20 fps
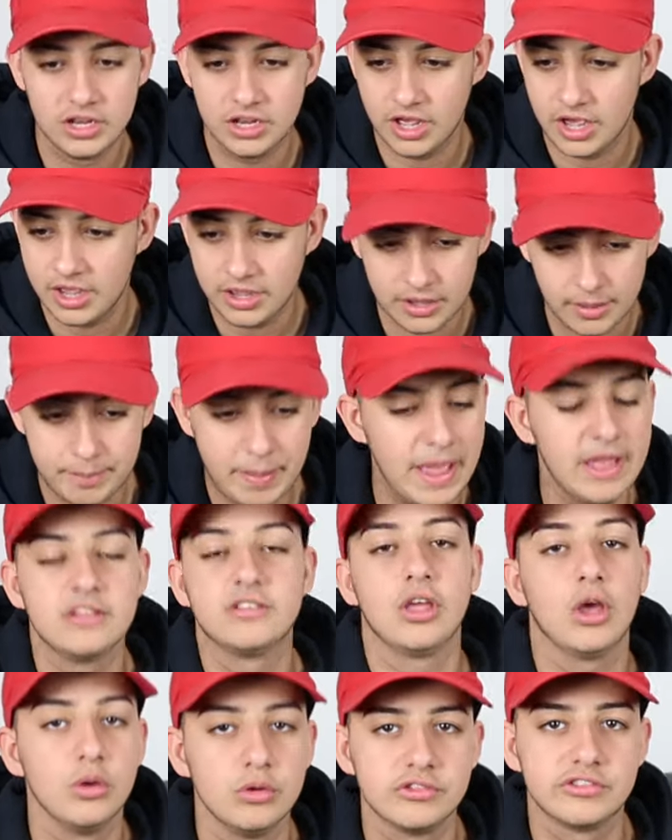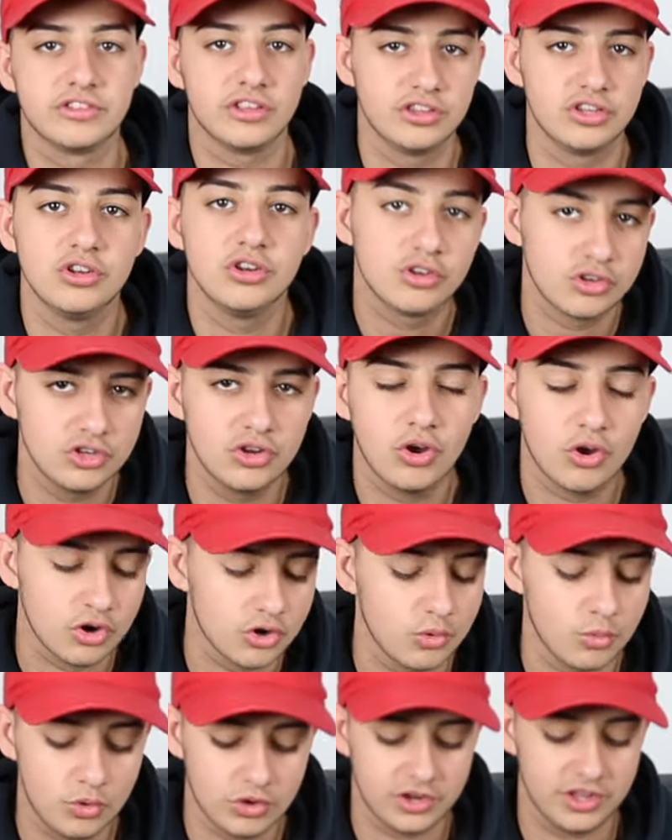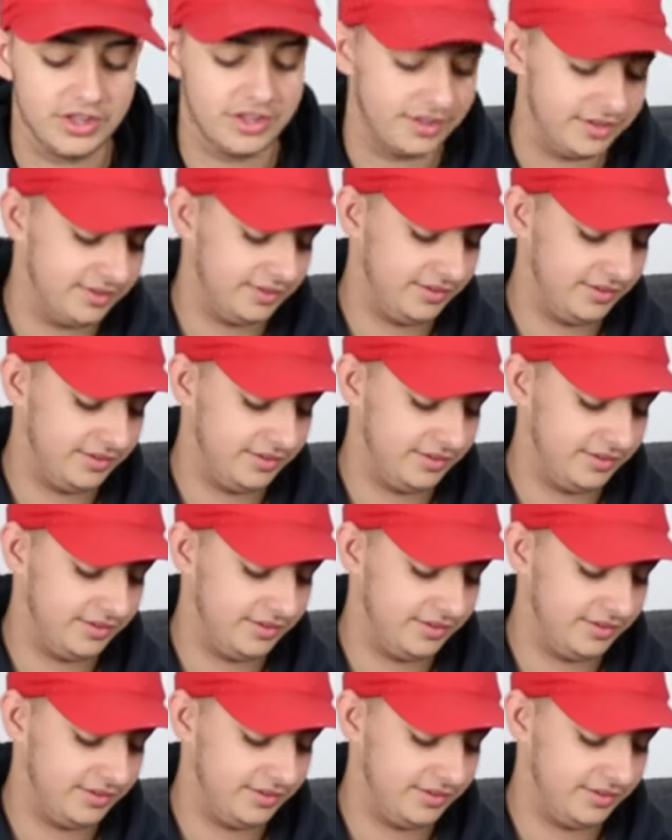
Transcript: like a pet toaster, you're not going to want it.